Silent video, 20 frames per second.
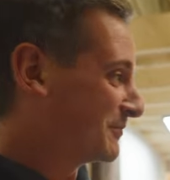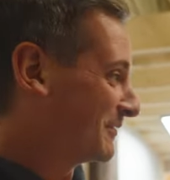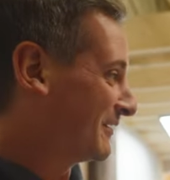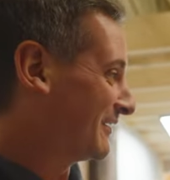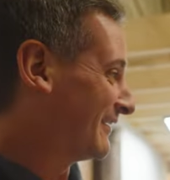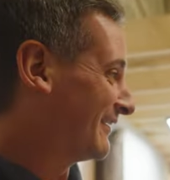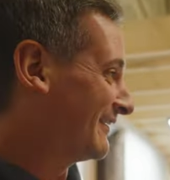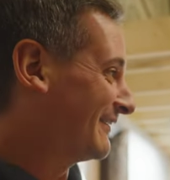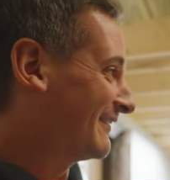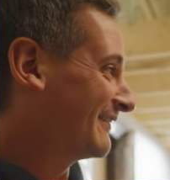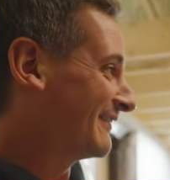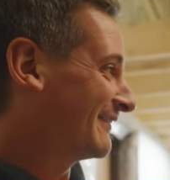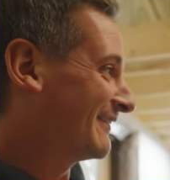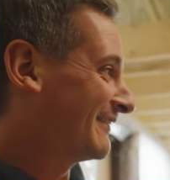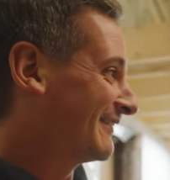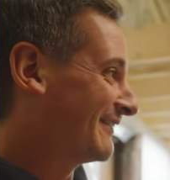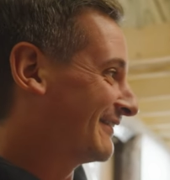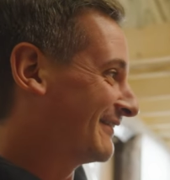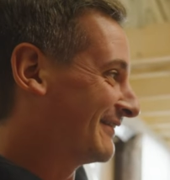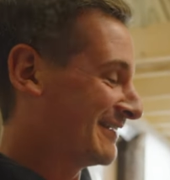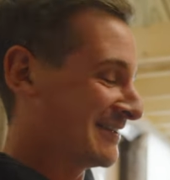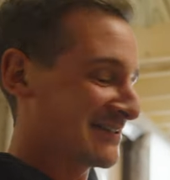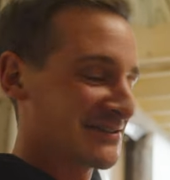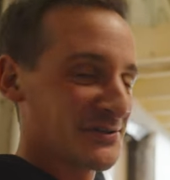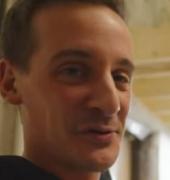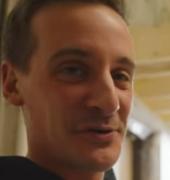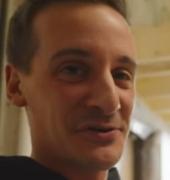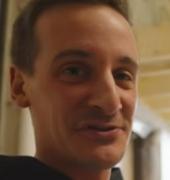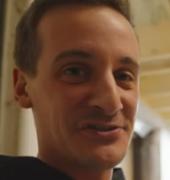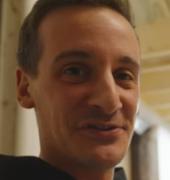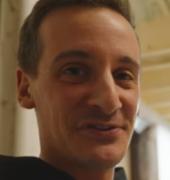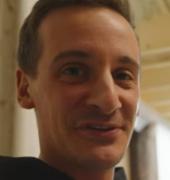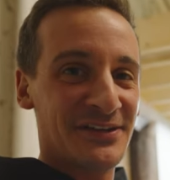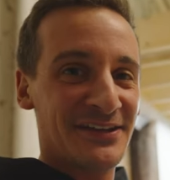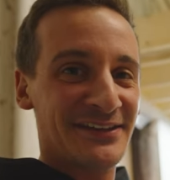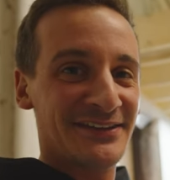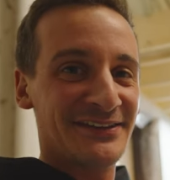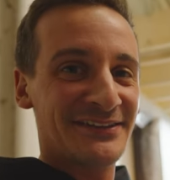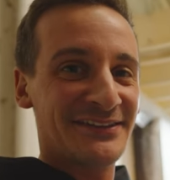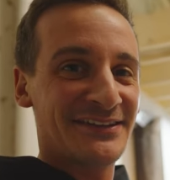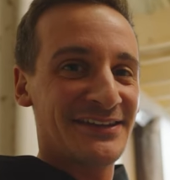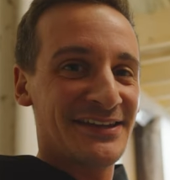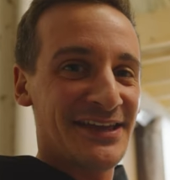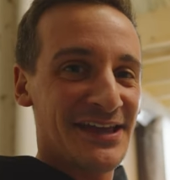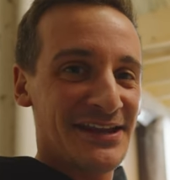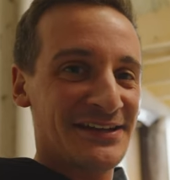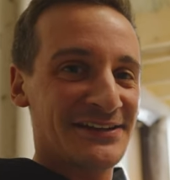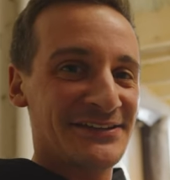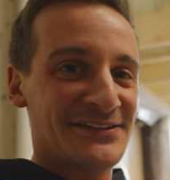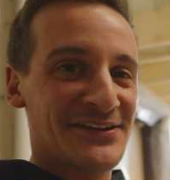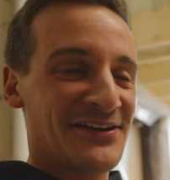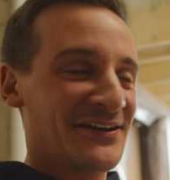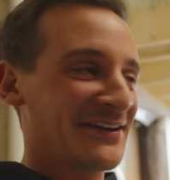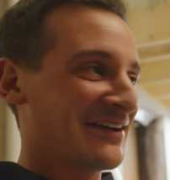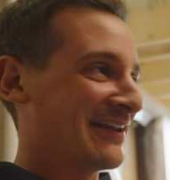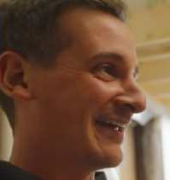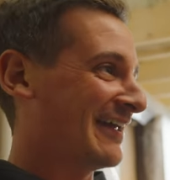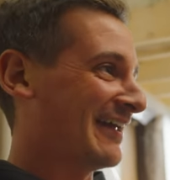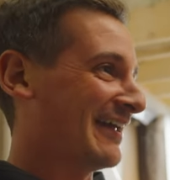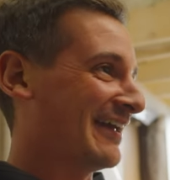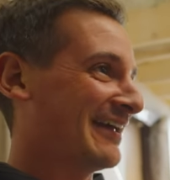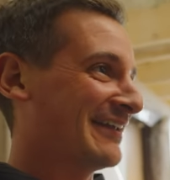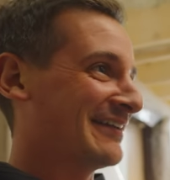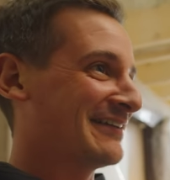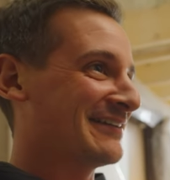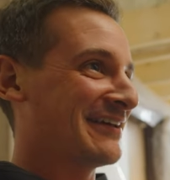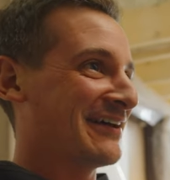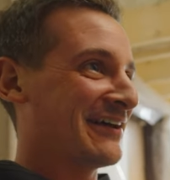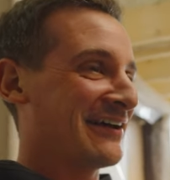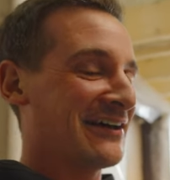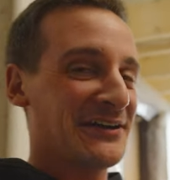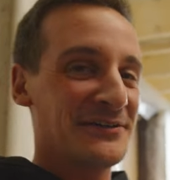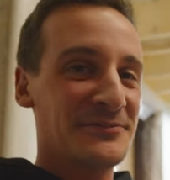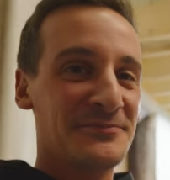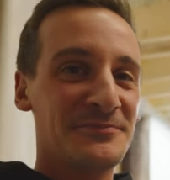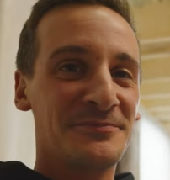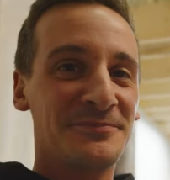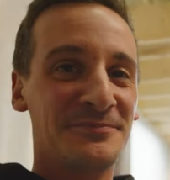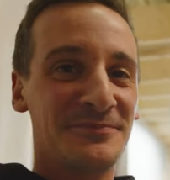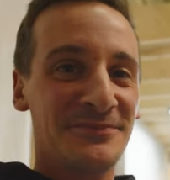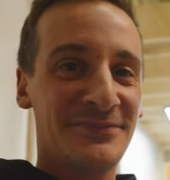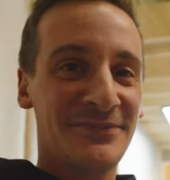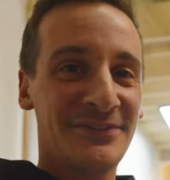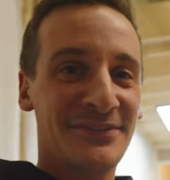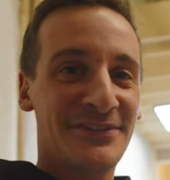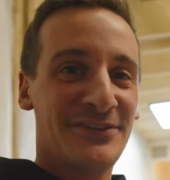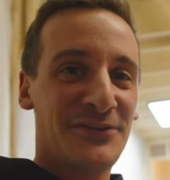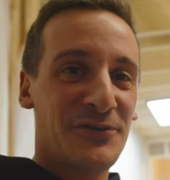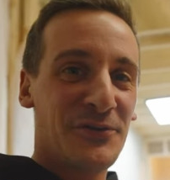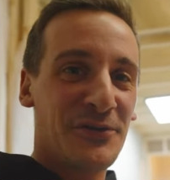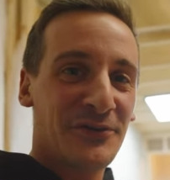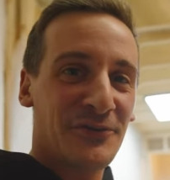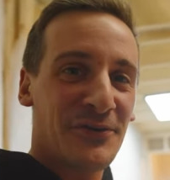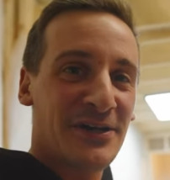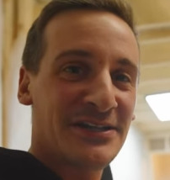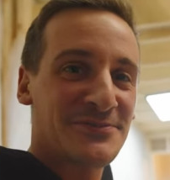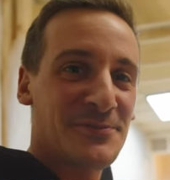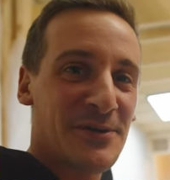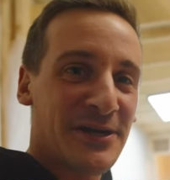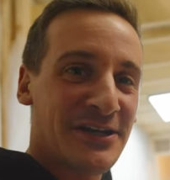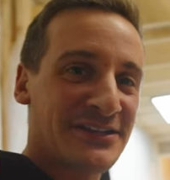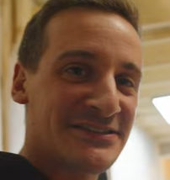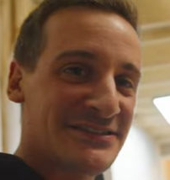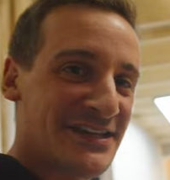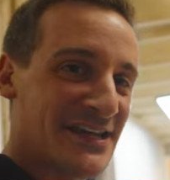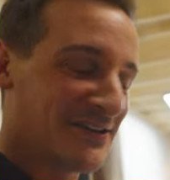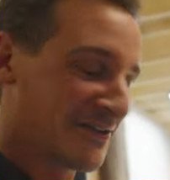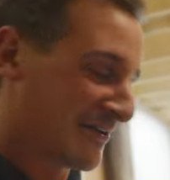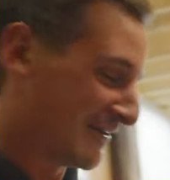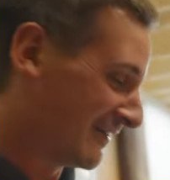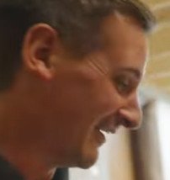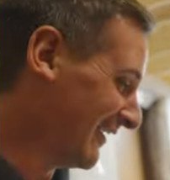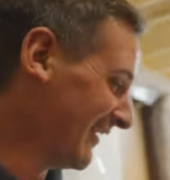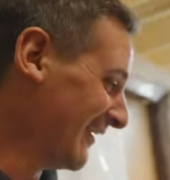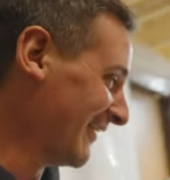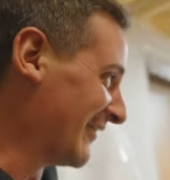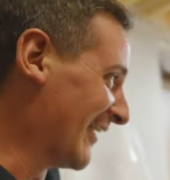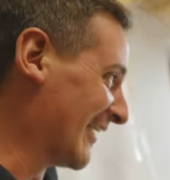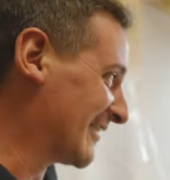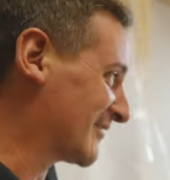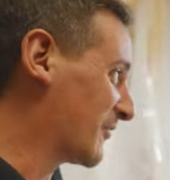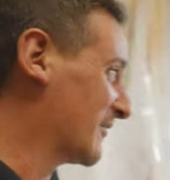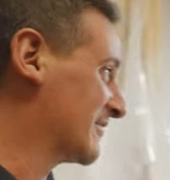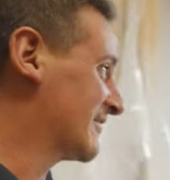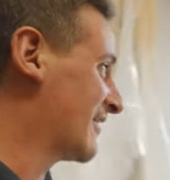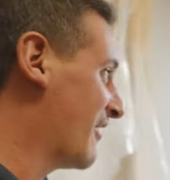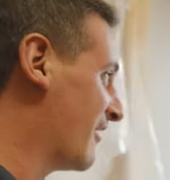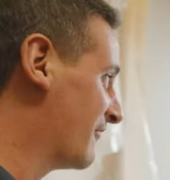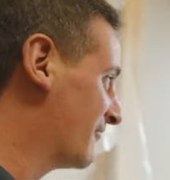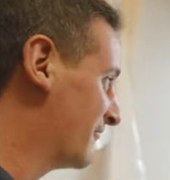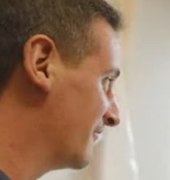be the storage unit getting done and doing the rest of my container. Thanks, Christoph.